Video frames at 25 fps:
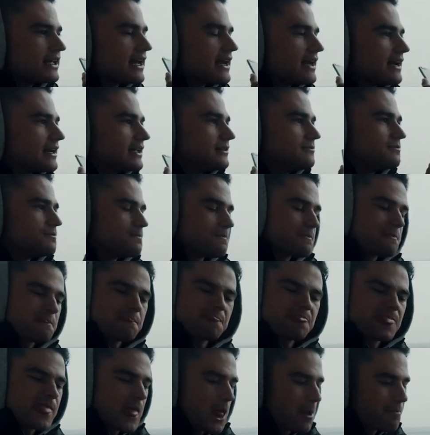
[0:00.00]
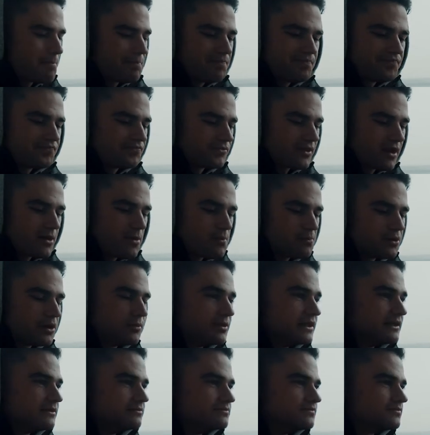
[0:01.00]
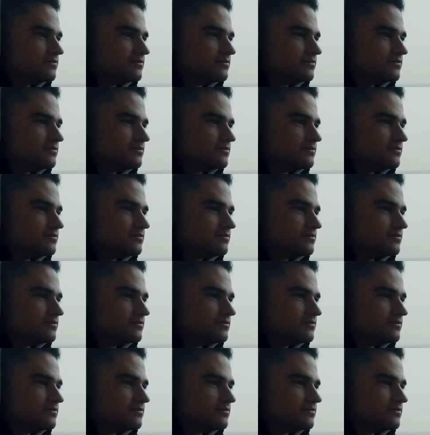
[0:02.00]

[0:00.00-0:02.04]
had probably